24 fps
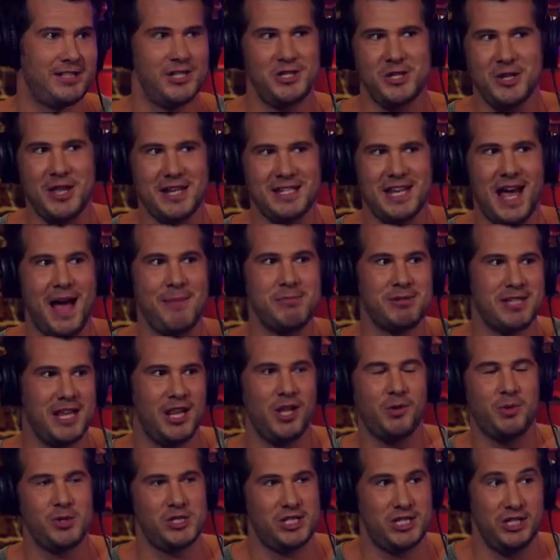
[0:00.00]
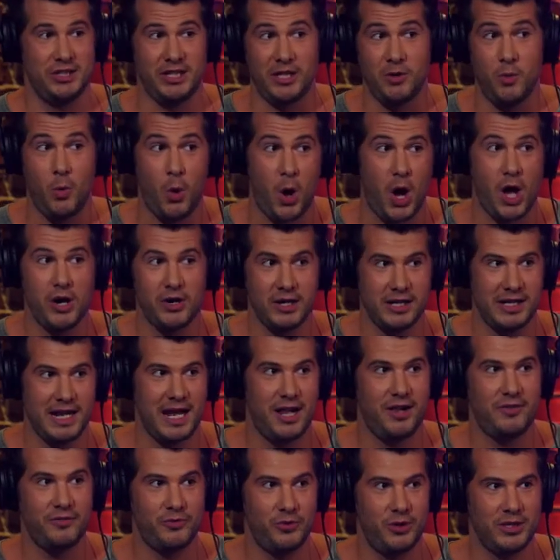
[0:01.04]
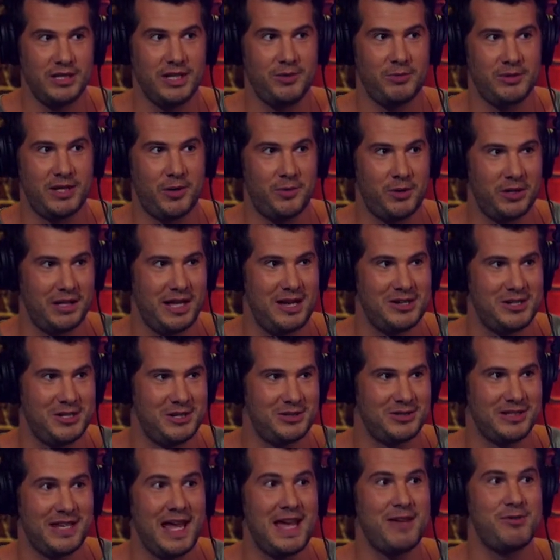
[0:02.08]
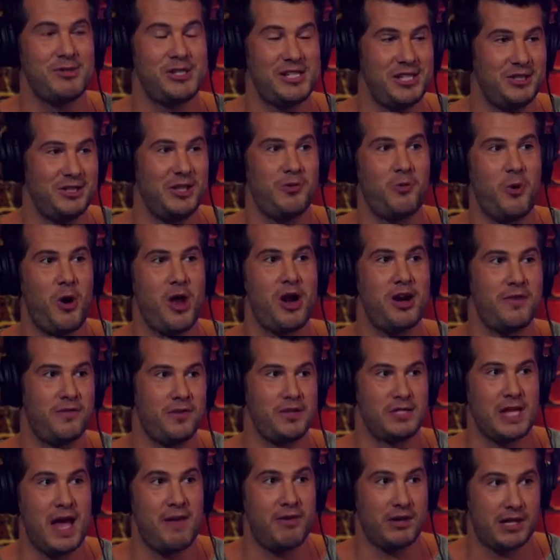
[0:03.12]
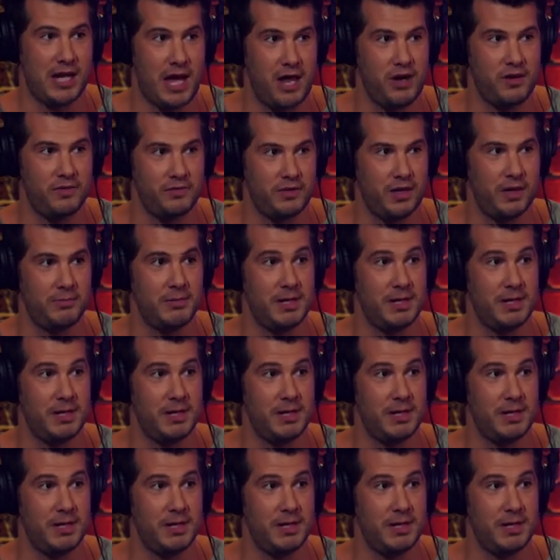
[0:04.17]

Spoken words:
Did you know that Tom Selleck was stealing water in California when they weren't allowed to use... Yeah, he was stealing water for his avocado farm.